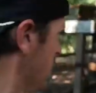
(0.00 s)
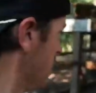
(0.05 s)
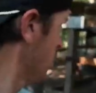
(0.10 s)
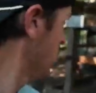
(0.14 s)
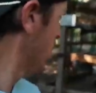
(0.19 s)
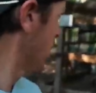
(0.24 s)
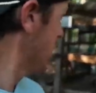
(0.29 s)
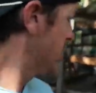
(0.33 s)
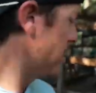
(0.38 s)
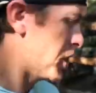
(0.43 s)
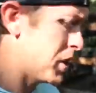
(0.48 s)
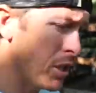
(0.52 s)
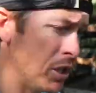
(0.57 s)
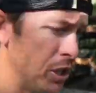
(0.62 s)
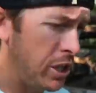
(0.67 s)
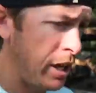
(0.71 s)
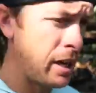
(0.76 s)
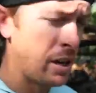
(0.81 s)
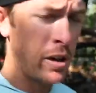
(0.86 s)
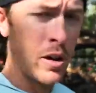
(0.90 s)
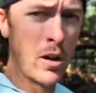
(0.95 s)
Quick chicken
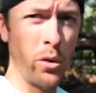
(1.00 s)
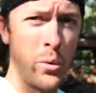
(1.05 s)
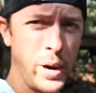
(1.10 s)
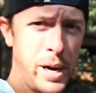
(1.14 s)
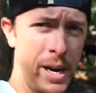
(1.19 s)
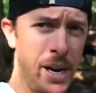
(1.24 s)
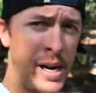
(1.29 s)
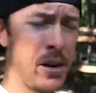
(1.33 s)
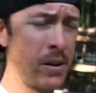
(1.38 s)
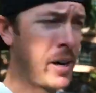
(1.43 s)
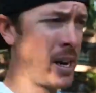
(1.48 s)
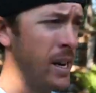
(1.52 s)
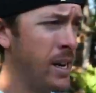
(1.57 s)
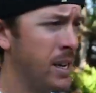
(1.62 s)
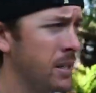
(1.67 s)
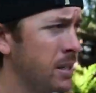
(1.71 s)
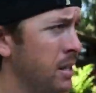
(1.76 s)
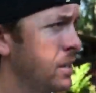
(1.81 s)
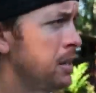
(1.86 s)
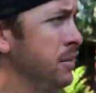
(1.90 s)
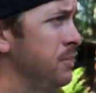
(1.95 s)
check on our way out,
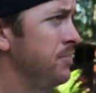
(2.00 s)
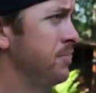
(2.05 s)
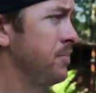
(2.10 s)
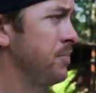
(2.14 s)
guys.